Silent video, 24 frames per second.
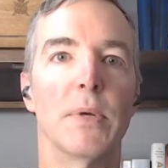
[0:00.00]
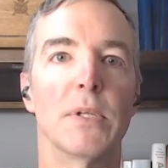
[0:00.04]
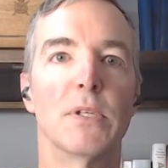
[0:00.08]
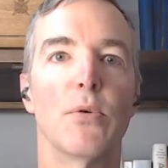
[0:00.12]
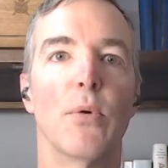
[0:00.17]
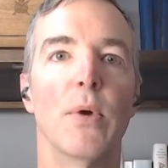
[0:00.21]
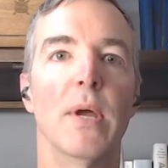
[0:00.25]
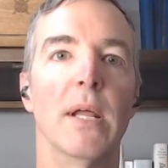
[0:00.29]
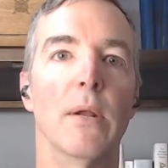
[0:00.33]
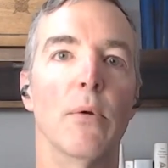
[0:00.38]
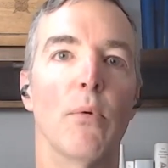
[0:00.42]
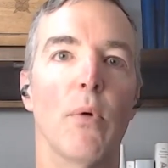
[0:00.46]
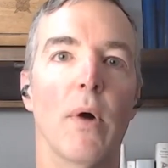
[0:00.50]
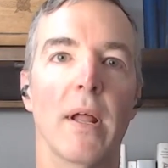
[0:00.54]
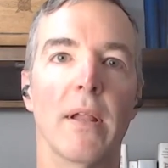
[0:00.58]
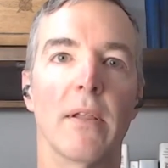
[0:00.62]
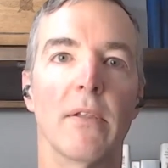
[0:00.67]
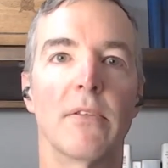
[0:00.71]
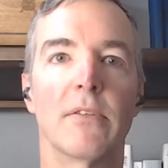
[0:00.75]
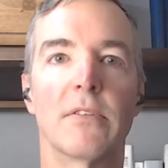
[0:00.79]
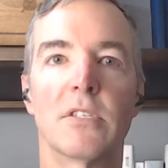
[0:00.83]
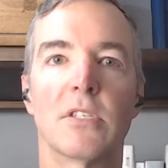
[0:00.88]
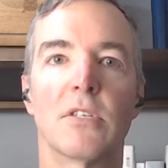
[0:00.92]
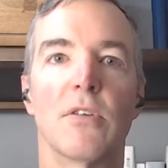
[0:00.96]
between what
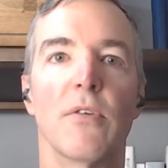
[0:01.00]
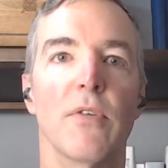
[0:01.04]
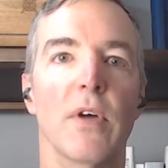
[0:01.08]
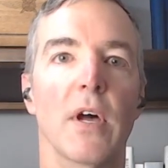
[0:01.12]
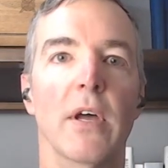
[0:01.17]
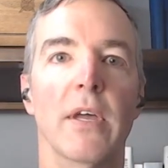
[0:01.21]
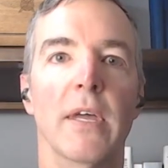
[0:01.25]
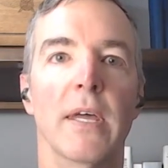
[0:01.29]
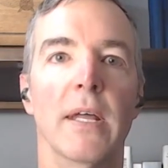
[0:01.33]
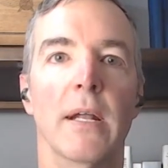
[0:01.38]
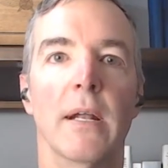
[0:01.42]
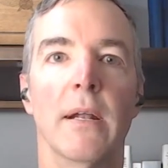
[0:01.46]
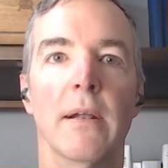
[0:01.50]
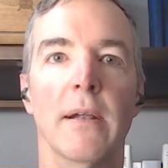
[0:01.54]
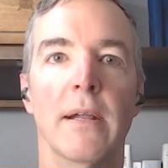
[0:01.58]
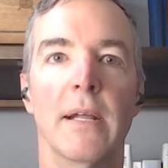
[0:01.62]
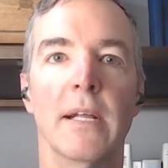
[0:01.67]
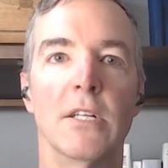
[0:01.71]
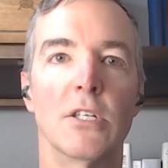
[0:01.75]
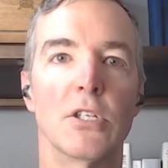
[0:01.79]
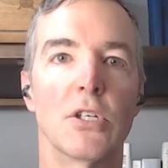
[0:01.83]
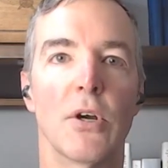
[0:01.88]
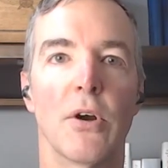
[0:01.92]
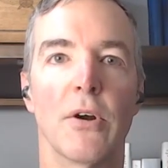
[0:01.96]
civilian
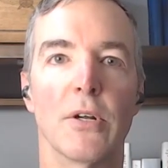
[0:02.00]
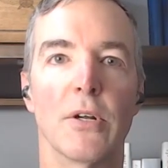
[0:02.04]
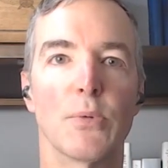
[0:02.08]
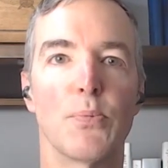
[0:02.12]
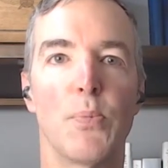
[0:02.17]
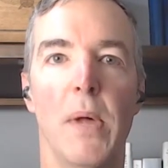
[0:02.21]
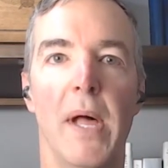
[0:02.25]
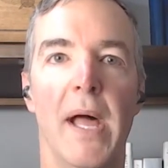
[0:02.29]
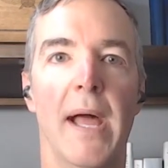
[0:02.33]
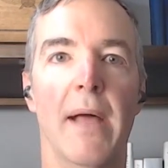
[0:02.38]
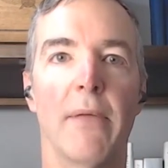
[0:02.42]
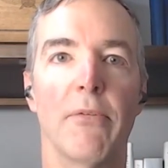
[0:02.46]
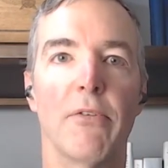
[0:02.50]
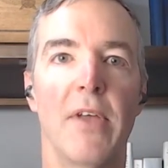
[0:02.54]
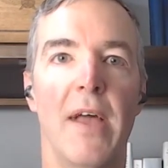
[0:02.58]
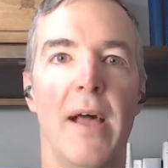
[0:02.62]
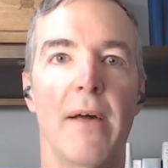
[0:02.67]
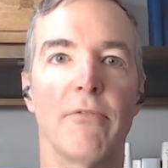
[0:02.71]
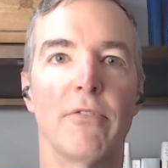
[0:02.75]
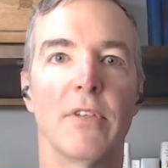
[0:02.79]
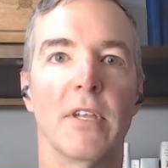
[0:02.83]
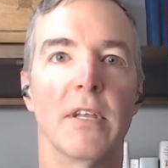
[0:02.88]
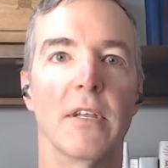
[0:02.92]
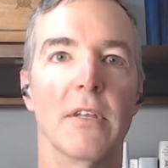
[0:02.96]
insurance plans
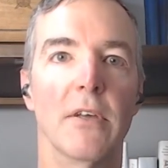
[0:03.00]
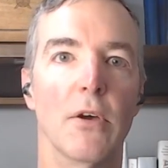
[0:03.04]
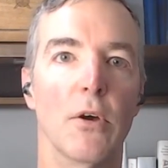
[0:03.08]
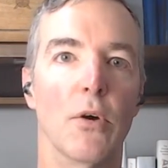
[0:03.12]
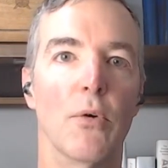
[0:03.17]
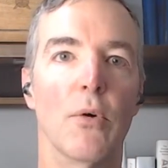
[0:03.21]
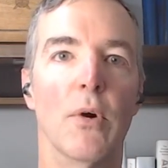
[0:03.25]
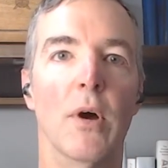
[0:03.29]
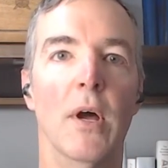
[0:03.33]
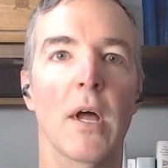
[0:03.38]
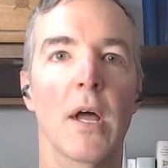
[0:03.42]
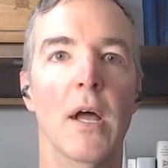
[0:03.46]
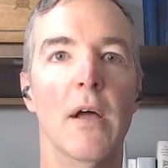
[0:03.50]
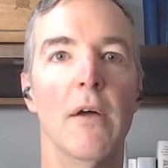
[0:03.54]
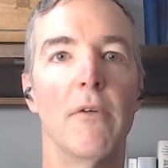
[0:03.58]
have to do